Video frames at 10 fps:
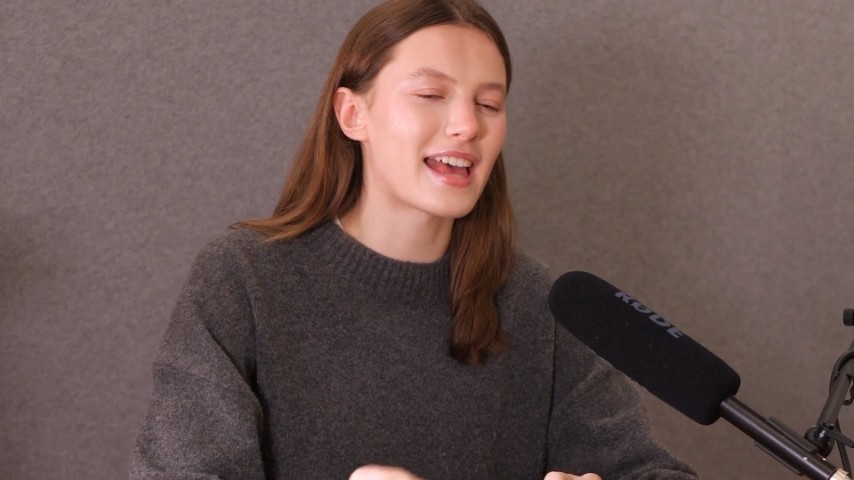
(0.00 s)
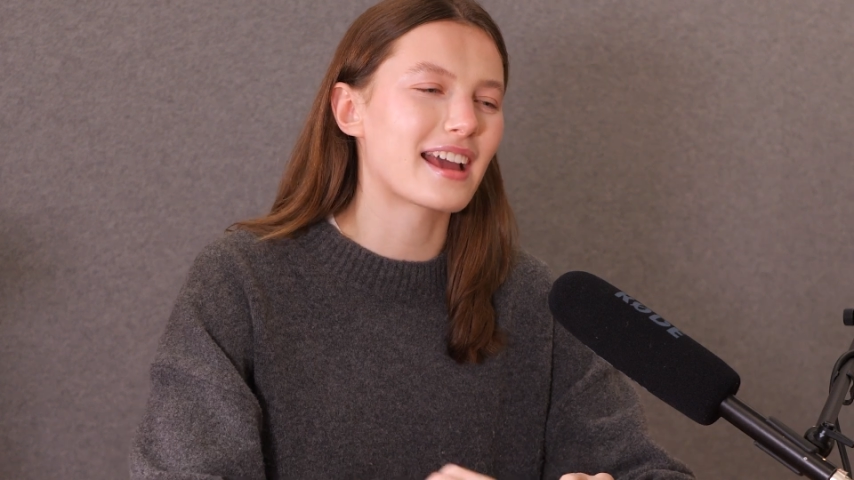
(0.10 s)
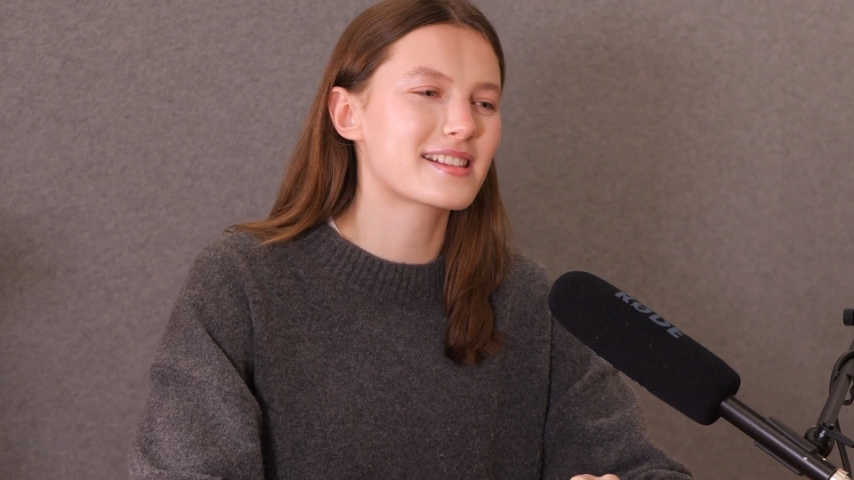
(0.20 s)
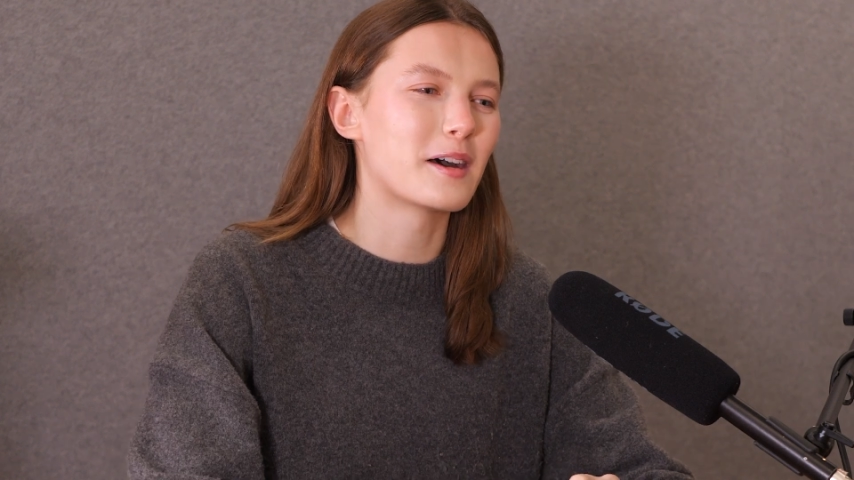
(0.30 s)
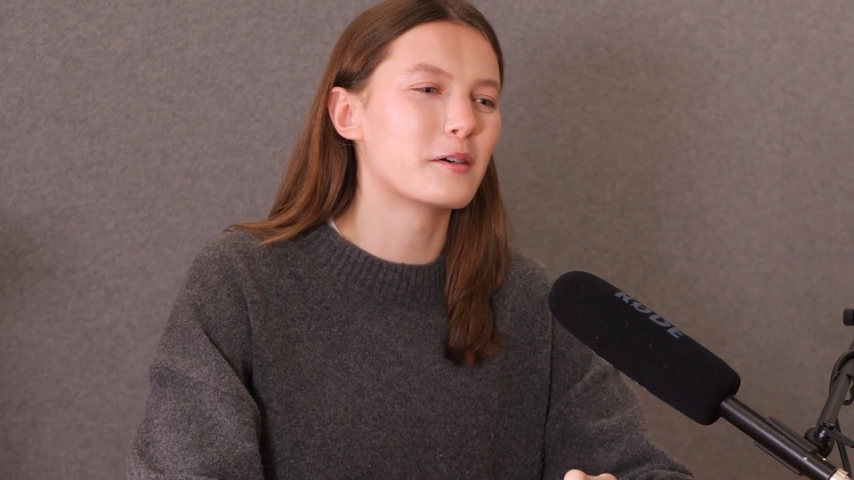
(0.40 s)

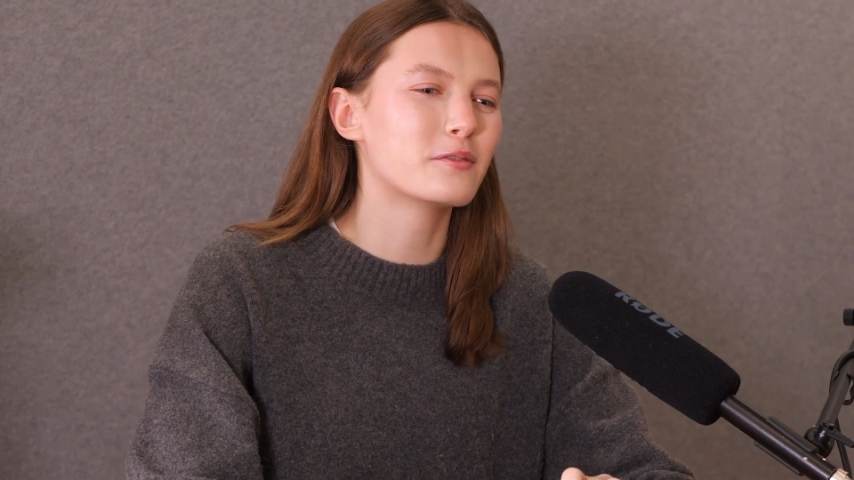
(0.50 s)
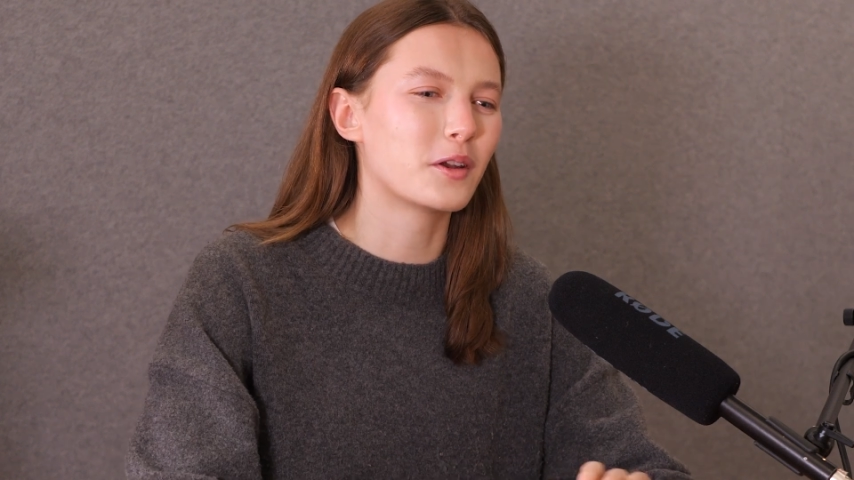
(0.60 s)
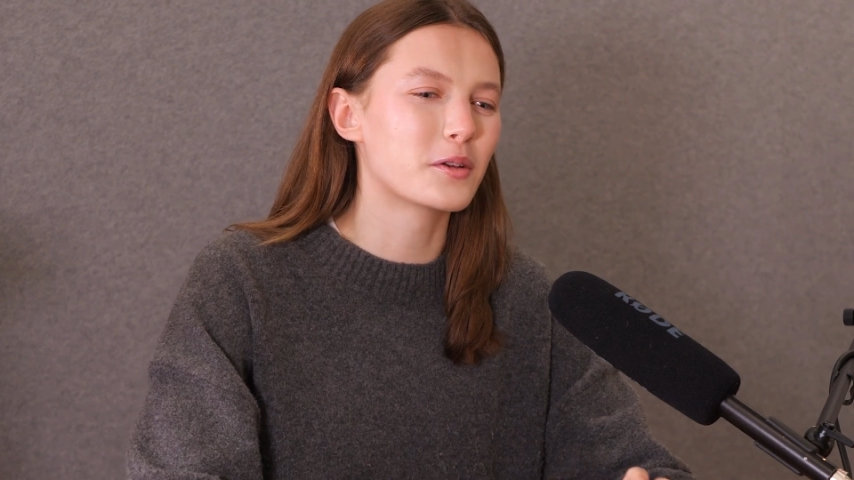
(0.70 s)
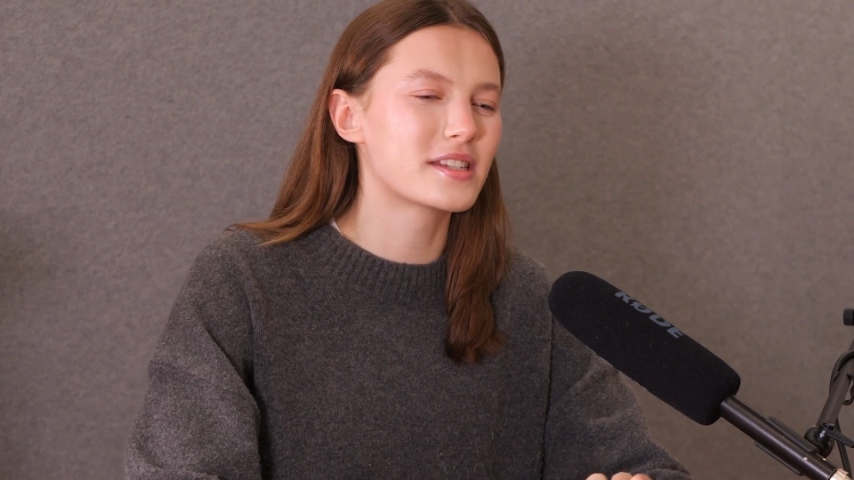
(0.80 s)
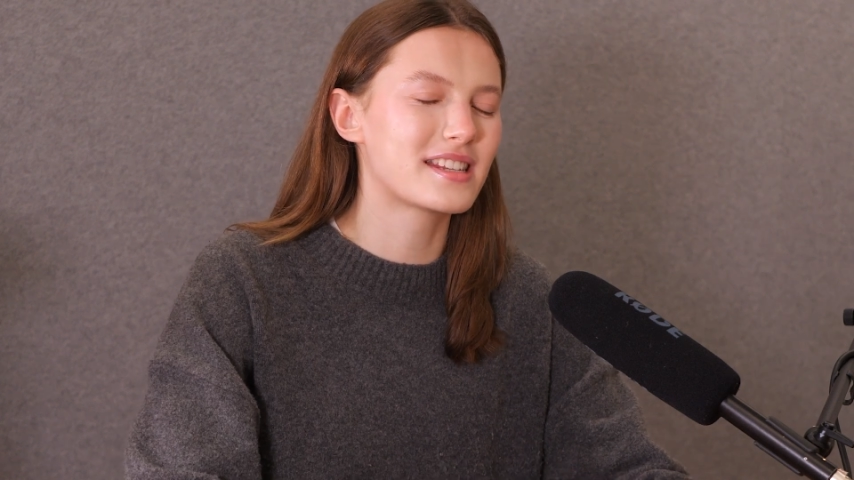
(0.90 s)
Excel
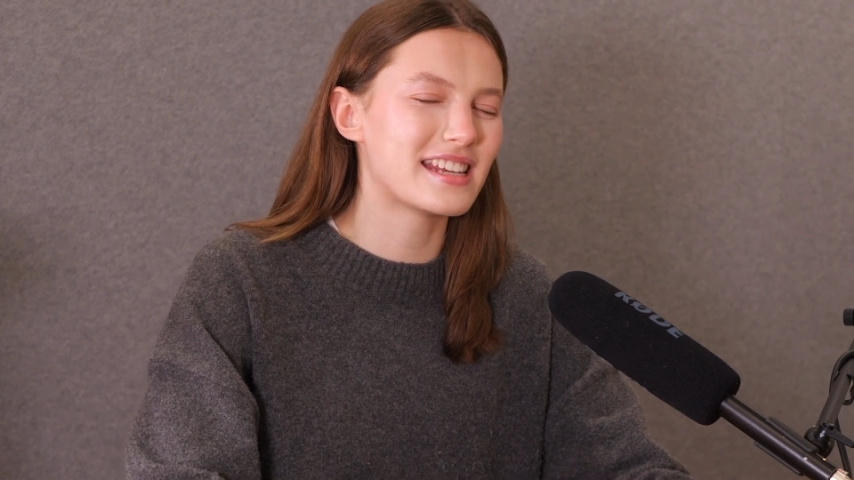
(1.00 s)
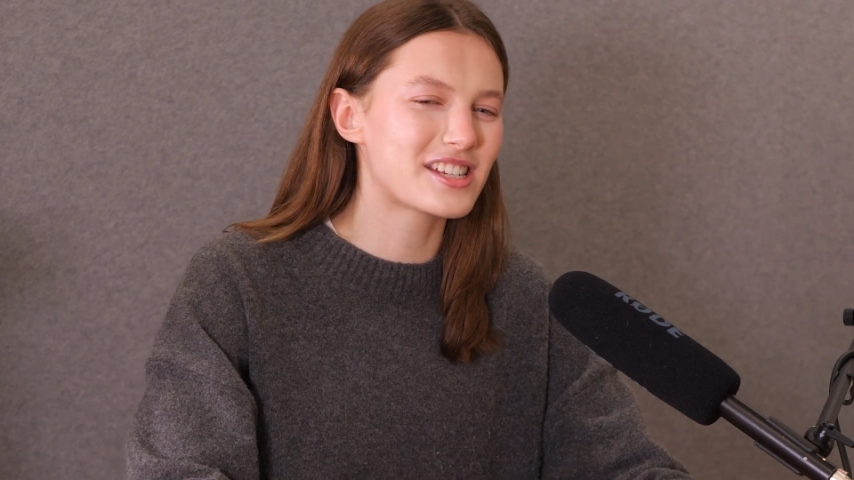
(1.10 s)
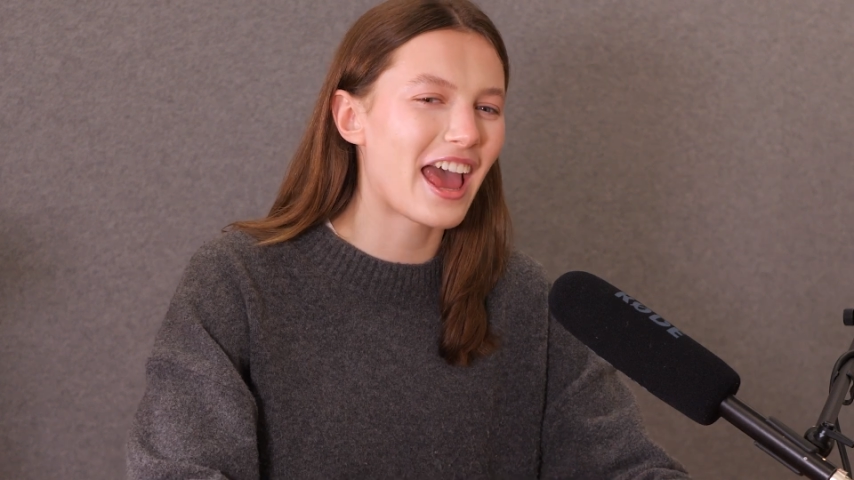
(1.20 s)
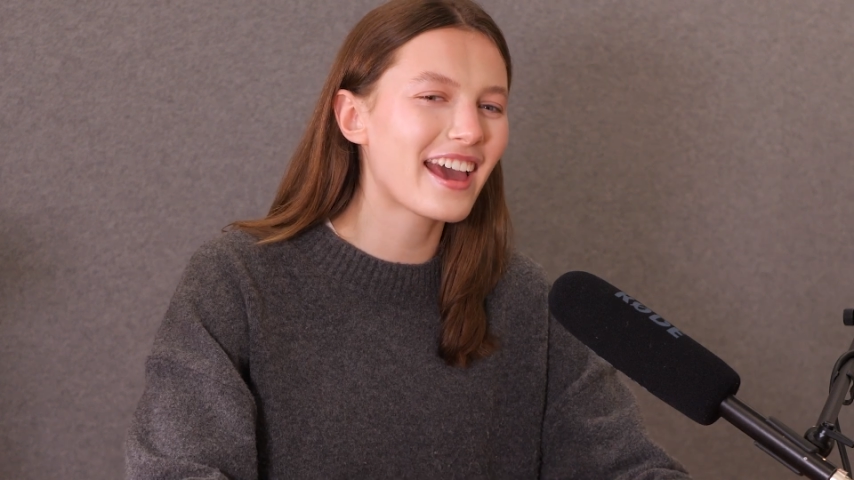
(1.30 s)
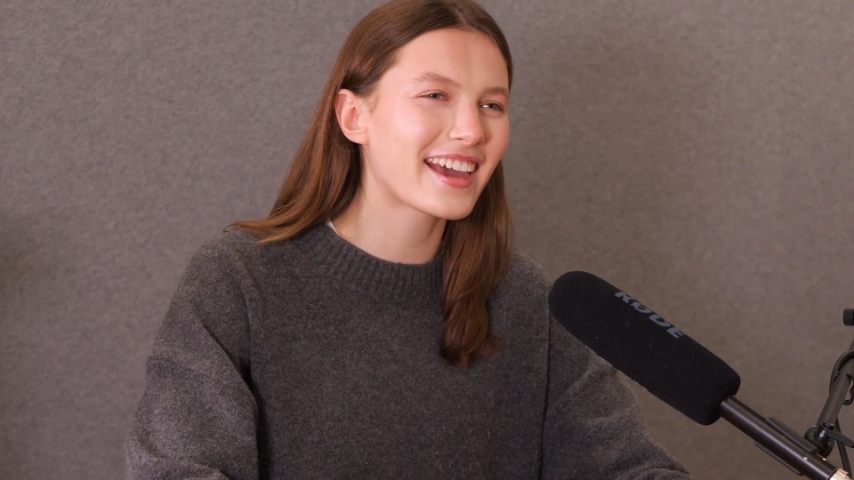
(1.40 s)
velocity
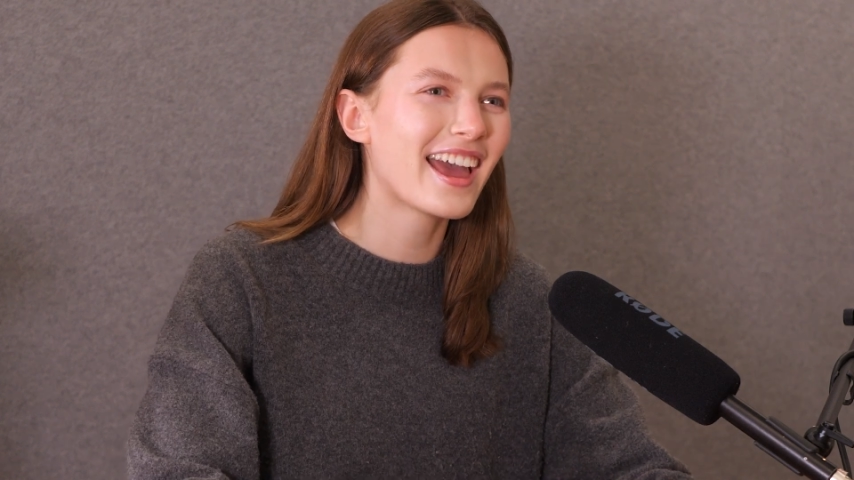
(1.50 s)
check.